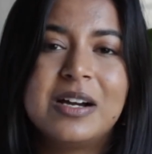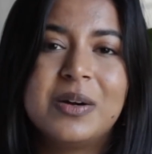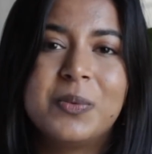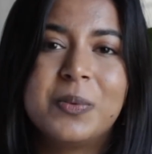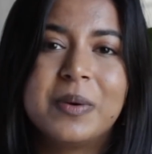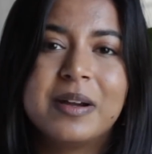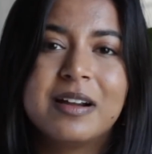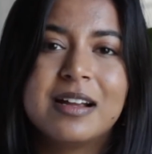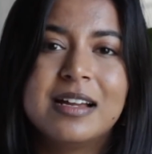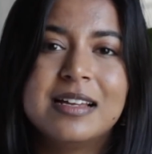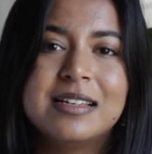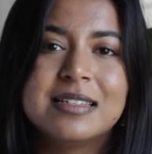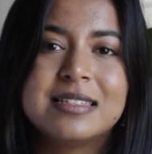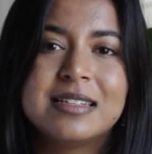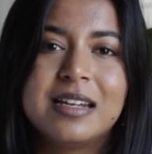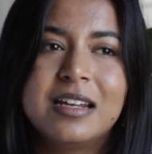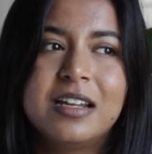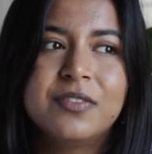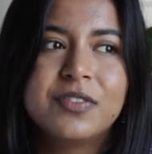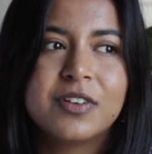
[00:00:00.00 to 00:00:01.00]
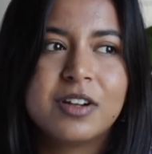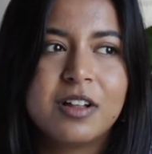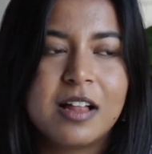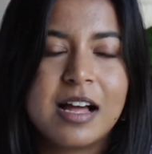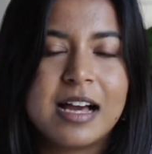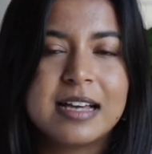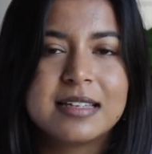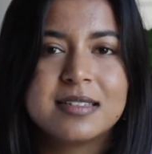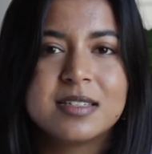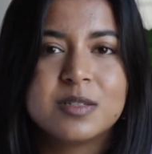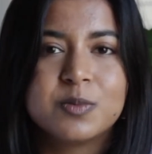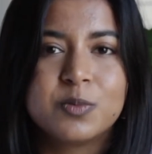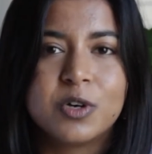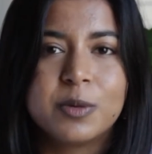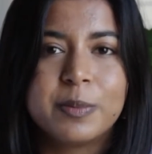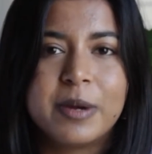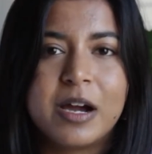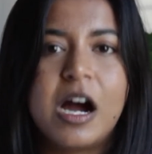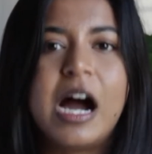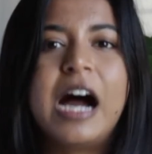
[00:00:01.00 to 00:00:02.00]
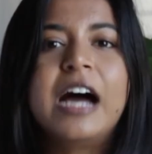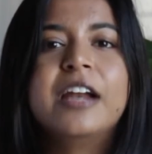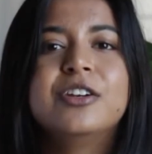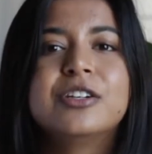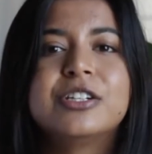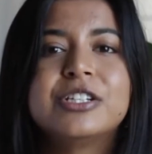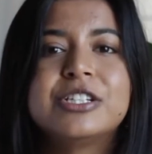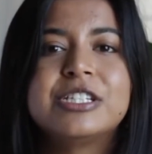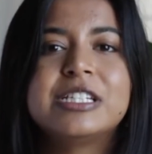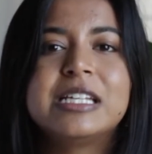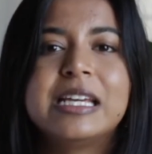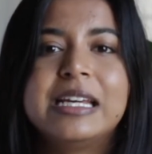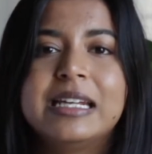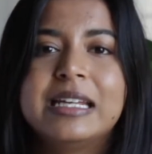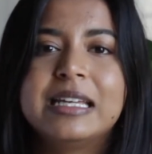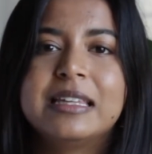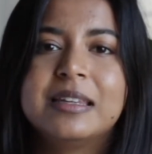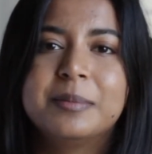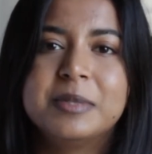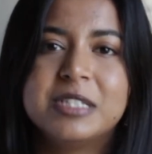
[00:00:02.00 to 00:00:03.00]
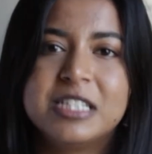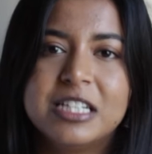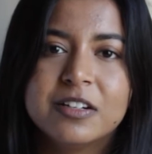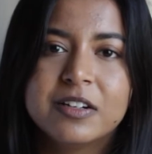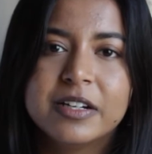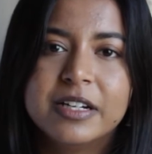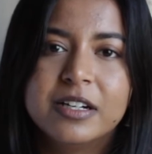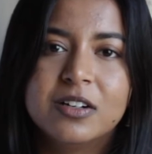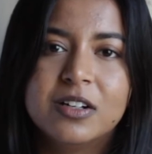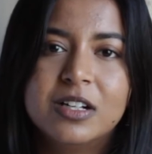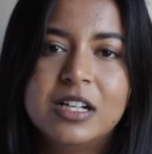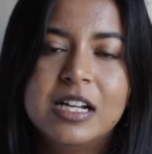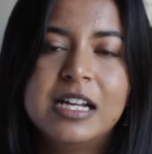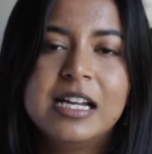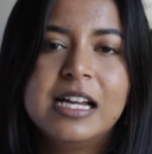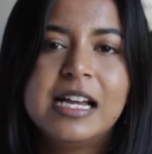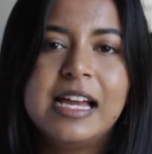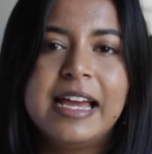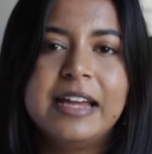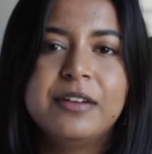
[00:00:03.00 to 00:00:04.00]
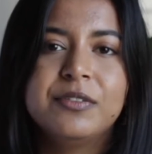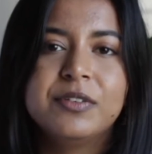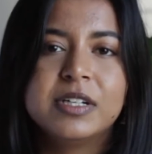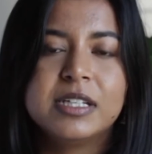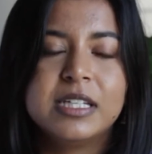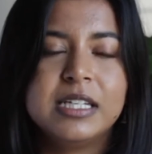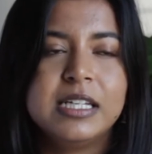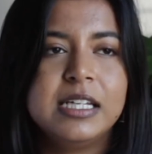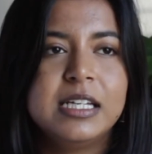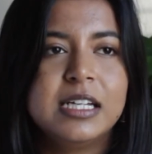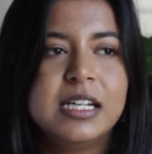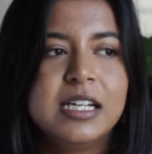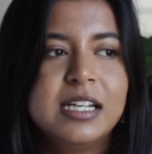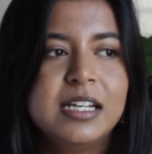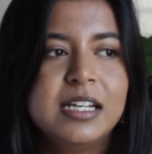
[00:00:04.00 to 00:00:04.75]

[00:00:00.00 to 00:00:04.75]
whereas studying for class is more about understanding the material and really